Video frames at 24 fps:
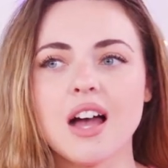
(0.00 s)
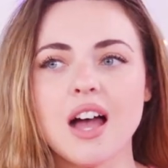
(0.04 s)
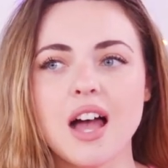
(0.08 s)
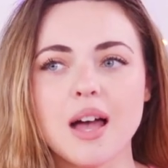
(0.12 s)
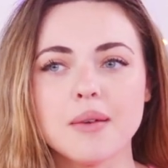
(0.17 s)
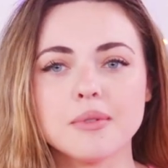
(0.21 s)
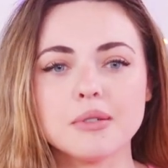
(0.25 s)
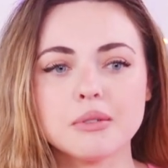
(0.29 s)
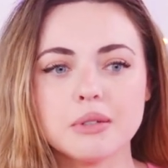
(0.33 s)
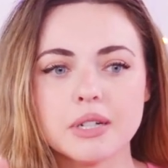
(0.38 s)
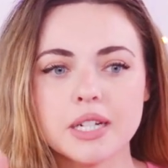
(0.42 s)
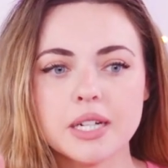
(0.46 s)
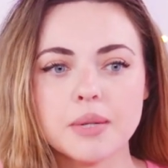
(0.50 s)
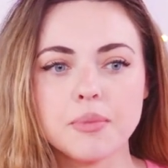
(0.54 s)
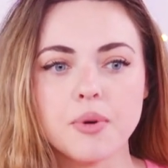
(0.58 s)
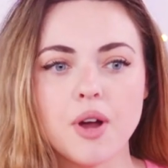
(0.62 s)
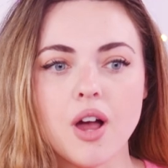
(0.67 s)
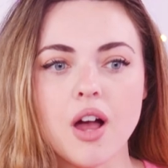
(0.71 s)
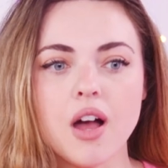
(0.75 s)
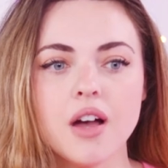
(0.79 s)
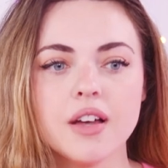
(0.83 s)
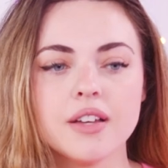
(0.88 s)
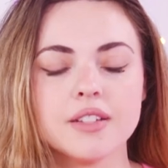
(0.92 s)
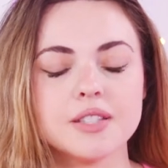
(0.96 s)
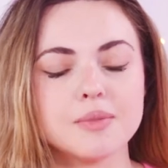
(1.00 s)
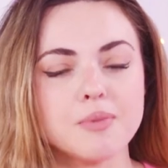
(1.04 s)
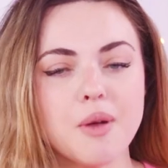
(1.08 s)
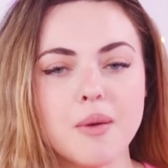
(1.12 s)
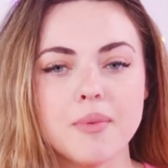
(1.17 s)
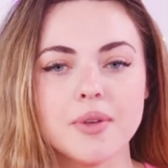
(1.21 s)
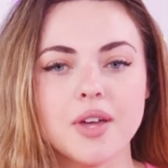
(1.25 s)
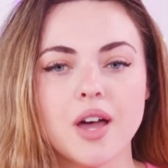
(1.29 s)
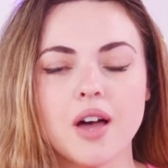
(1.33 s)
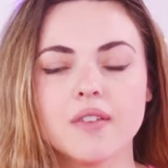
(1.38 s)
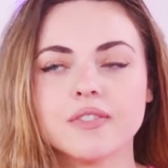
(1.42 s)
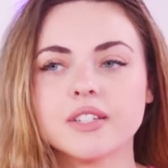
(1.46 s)
I'm not wearing a bra, it's
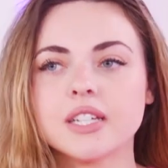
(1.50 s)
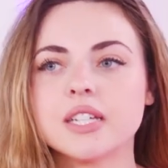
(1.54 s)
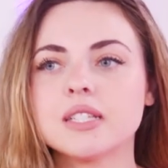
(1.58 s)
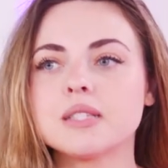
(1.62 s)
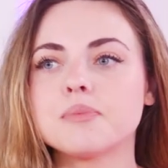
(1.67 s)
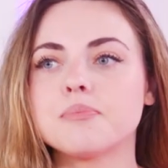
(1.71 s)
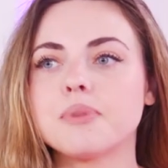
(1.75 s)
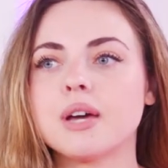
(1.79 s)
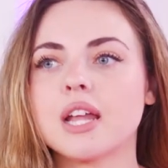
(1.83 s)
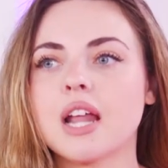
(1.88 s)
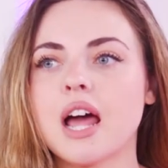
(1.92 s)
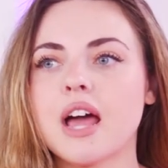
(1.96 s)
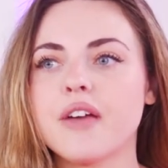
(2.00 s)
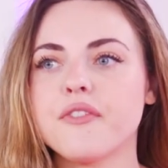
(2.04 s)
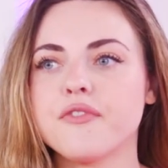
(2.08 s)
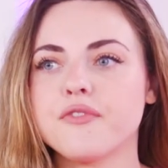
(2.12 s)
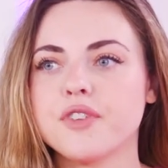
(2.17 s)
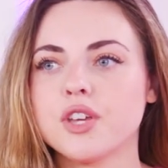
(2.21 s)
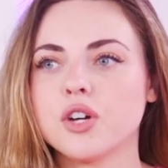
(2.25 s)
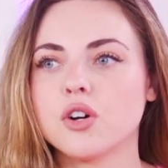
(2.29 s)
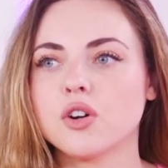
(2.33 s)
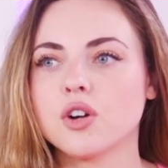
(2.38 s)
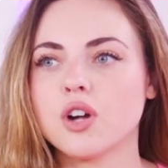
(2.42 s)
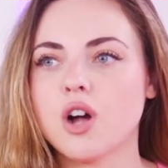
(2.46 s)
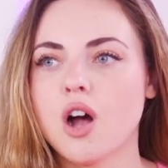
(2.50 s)
probably obvious, but I feel